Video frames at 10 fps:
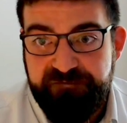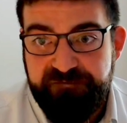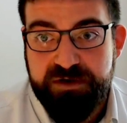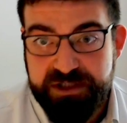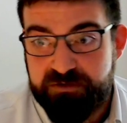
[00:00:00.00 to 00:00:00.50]

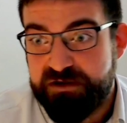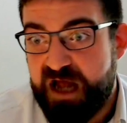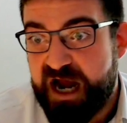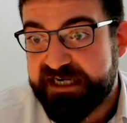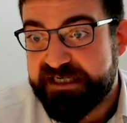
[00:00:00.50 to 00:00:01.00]
folks are
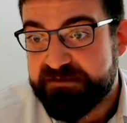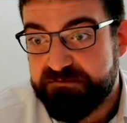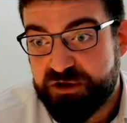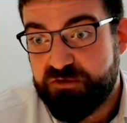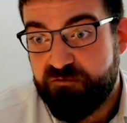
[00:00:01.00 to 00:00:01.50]
aligning
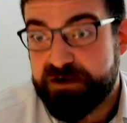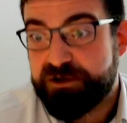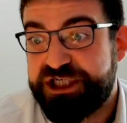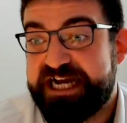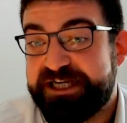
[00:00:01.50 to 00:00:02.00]
and sort of where
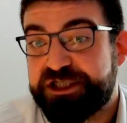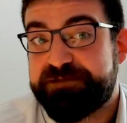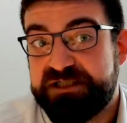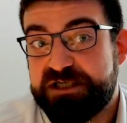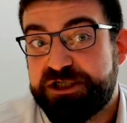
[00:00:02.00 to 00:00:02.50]
change is
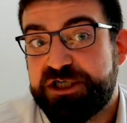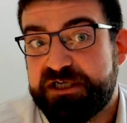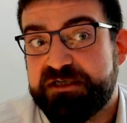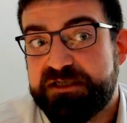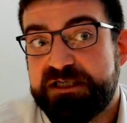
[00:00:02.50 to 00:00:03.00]
positioning
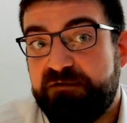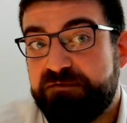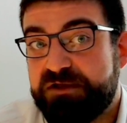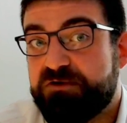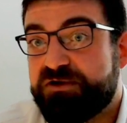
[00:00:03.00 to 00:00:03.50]
itself
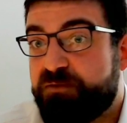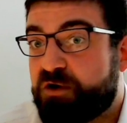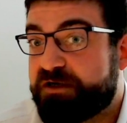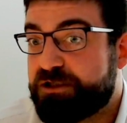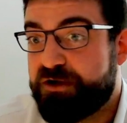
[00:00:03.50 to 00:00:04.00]
with those
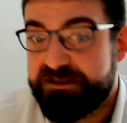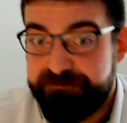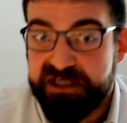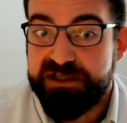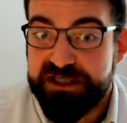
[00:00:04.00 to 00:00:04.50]
market trends,
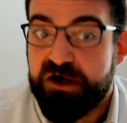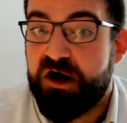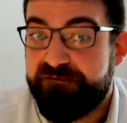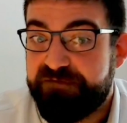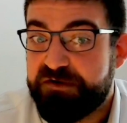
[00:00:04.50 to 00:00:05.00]
building
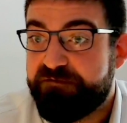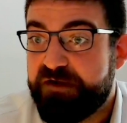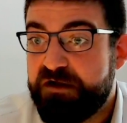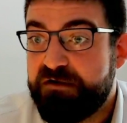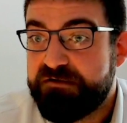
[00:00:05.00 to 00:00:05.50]
off of
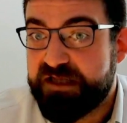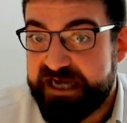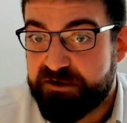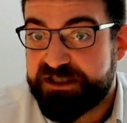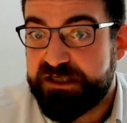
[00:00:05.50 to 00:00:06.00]
the
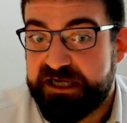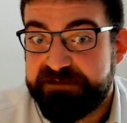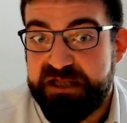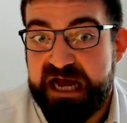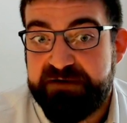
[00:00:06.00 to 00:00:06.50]

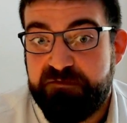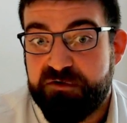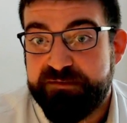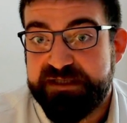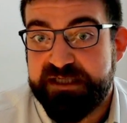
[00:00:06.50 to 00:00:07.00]
CareSelect
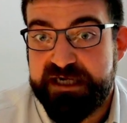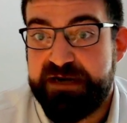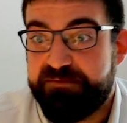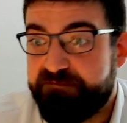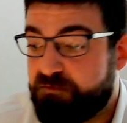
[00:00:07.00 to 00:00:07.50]
platform and the
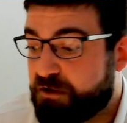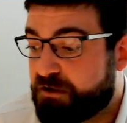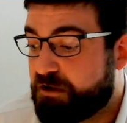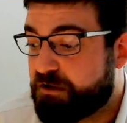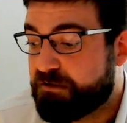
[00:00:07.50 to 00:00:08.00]
type of
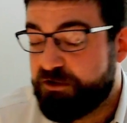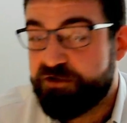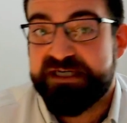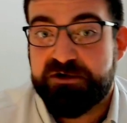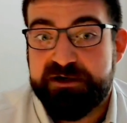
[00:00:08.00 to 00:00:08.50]
work our
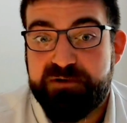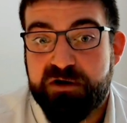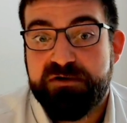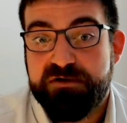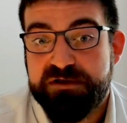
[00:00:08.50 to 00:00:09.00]
luminary
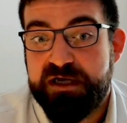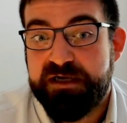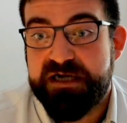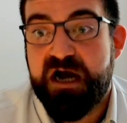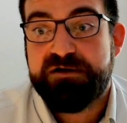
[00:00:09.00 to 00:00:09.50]
partners
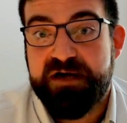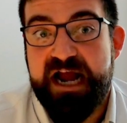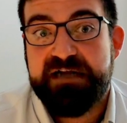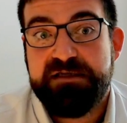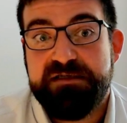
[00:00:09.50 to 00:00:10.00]
like Dr.
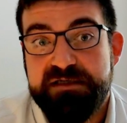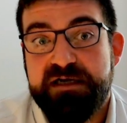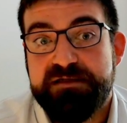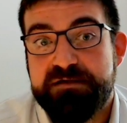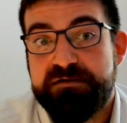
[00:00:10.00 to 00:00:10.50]
Gaskin
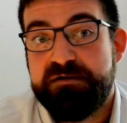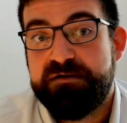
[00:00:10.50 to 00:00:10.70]
does.